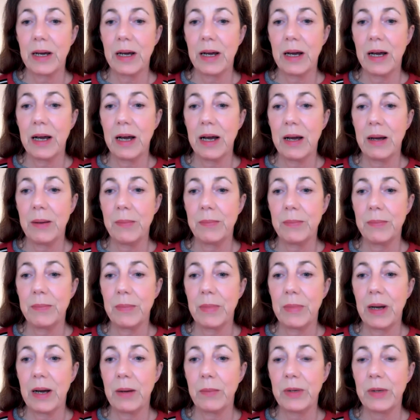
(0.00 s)

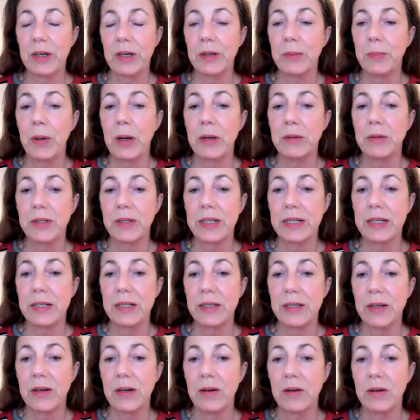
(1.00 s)
we're going to post
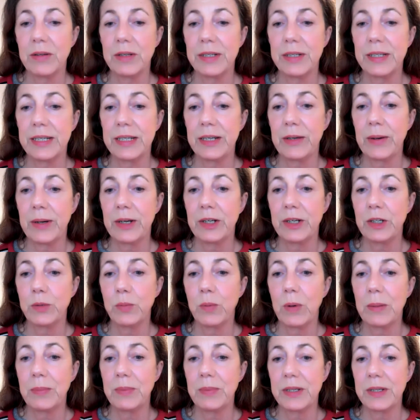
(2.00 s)
this on the CUH
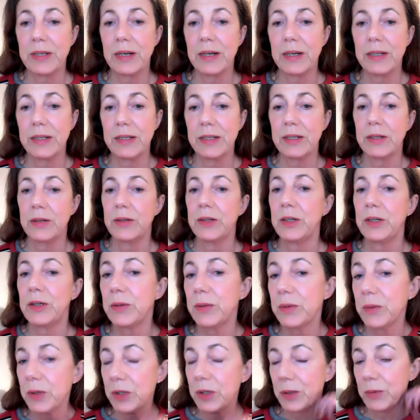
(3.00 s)
website, so
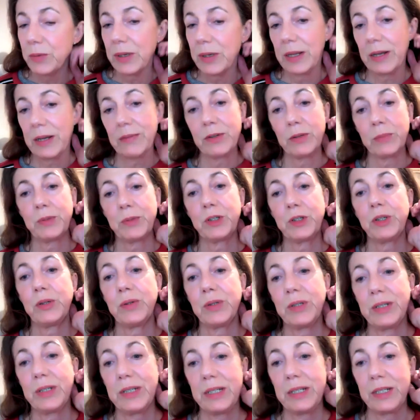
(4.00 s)
you will have an
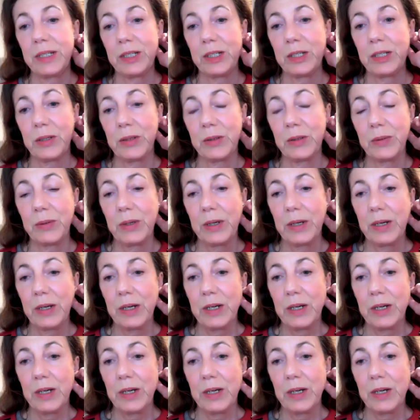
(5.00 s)
opportunity to